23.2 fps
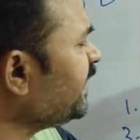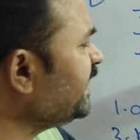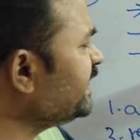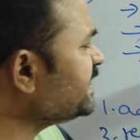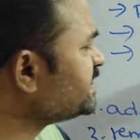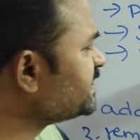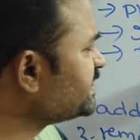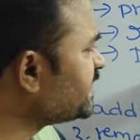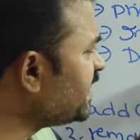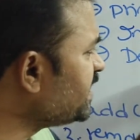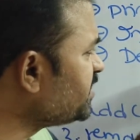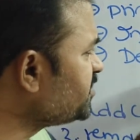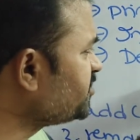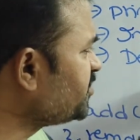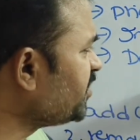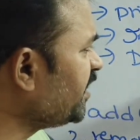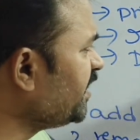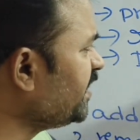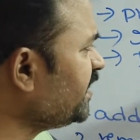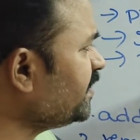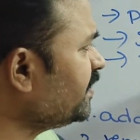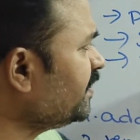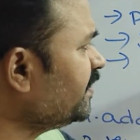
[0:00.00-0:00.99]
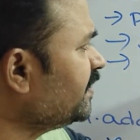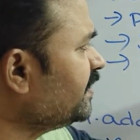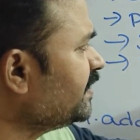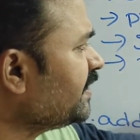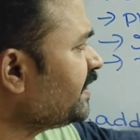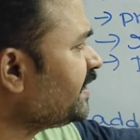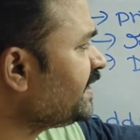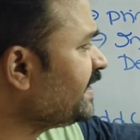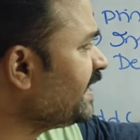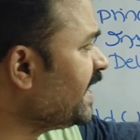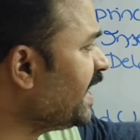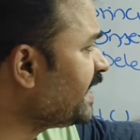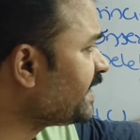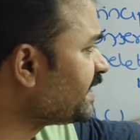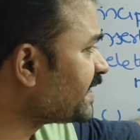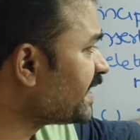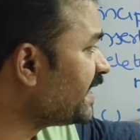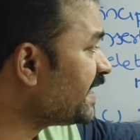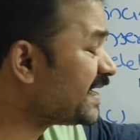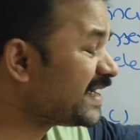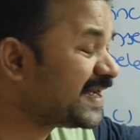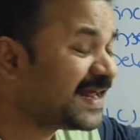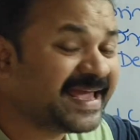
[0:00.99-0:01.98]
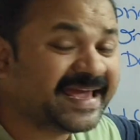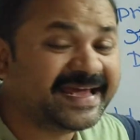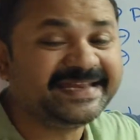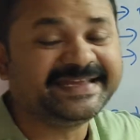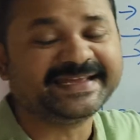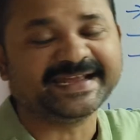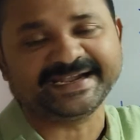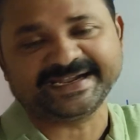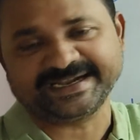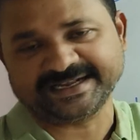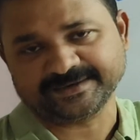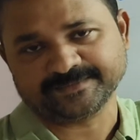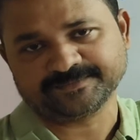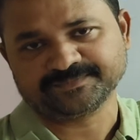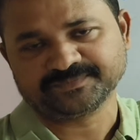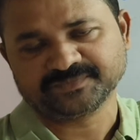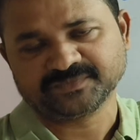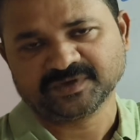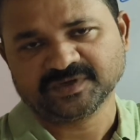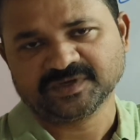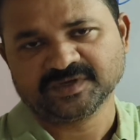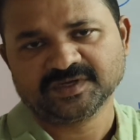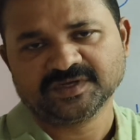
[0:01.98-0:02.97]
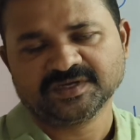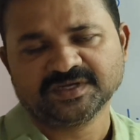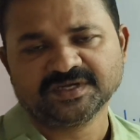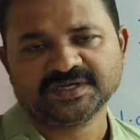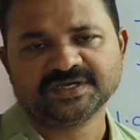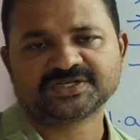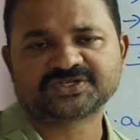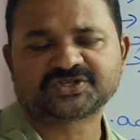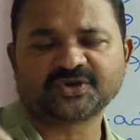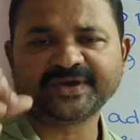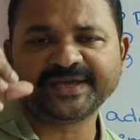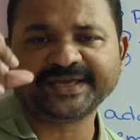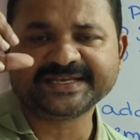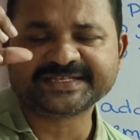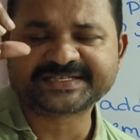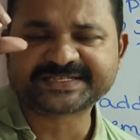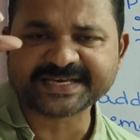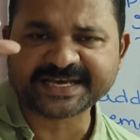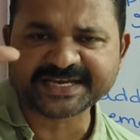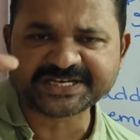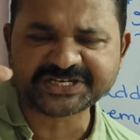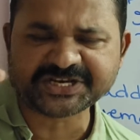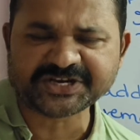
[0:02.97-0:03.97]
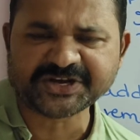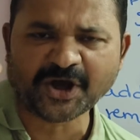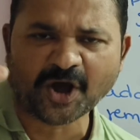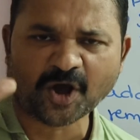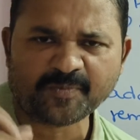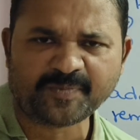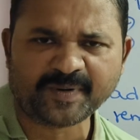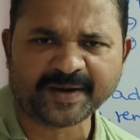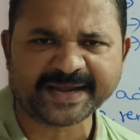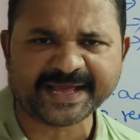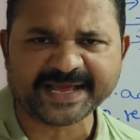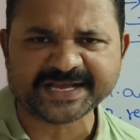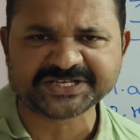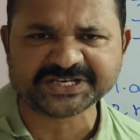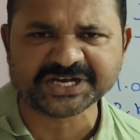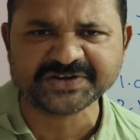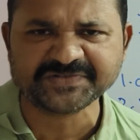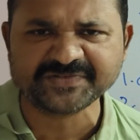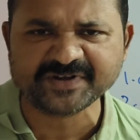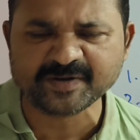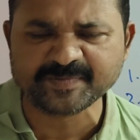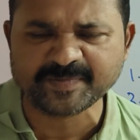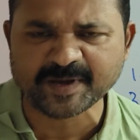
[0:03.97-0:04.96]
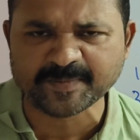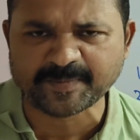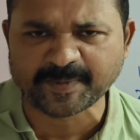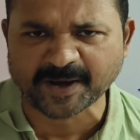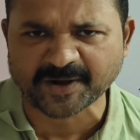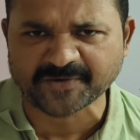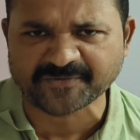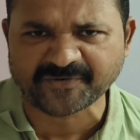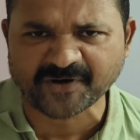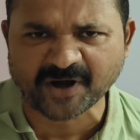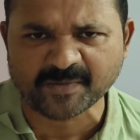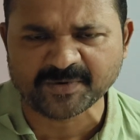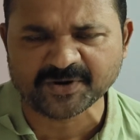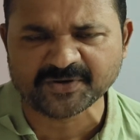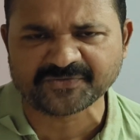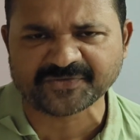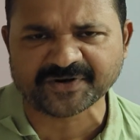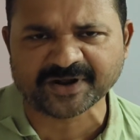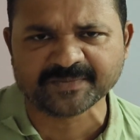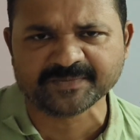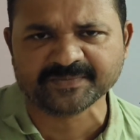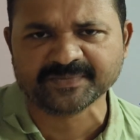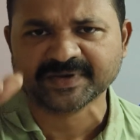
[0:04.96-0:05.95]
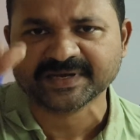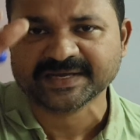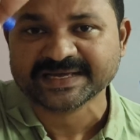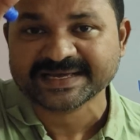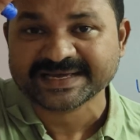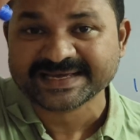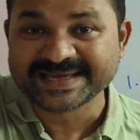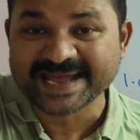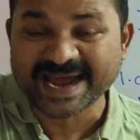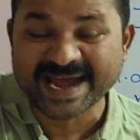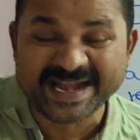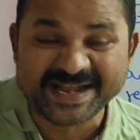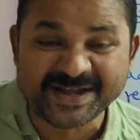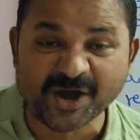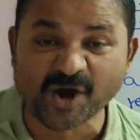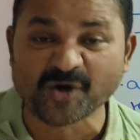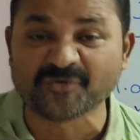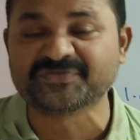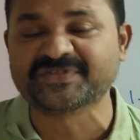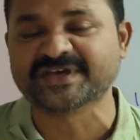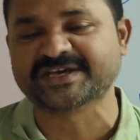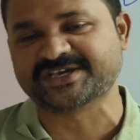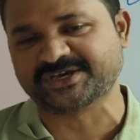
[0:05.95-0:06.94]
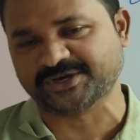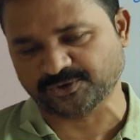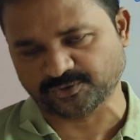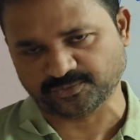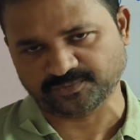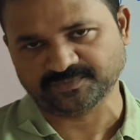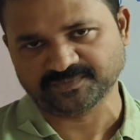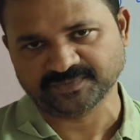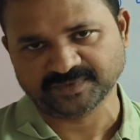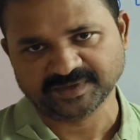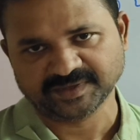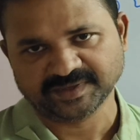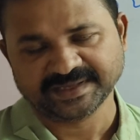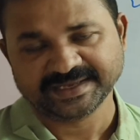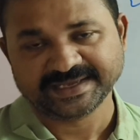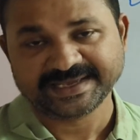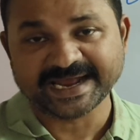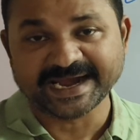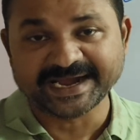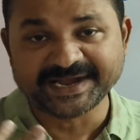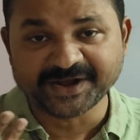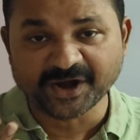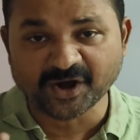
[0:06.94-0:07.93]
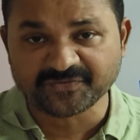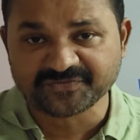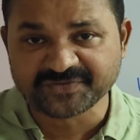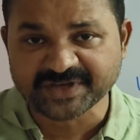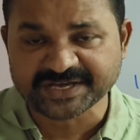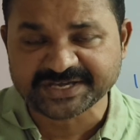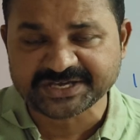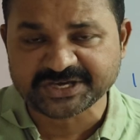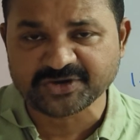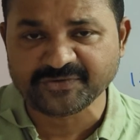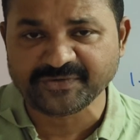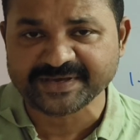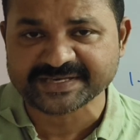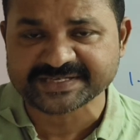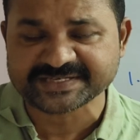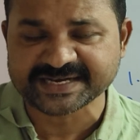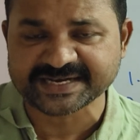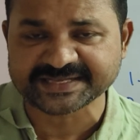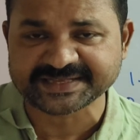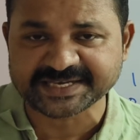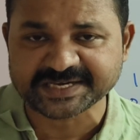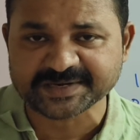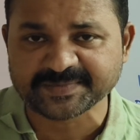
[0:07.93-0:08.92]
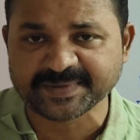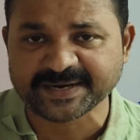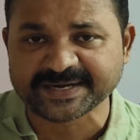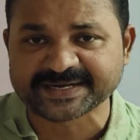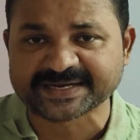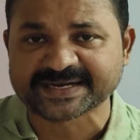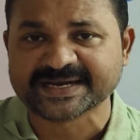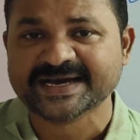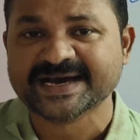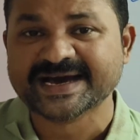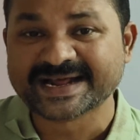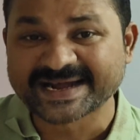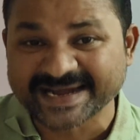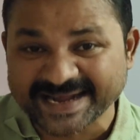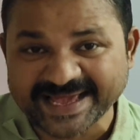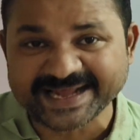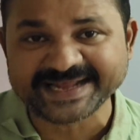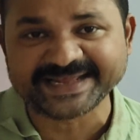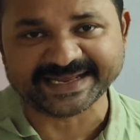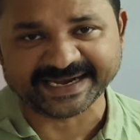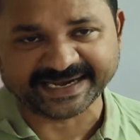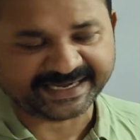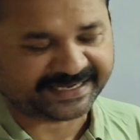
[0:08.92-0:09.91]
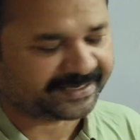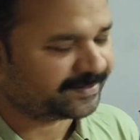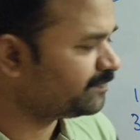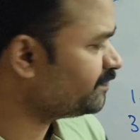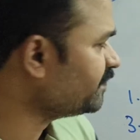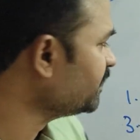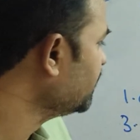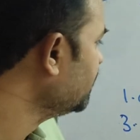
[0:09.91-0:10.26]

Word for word: insertion at rear end. So insertion operation will be performed from end of the queue. End of the queue is nothing but rear end.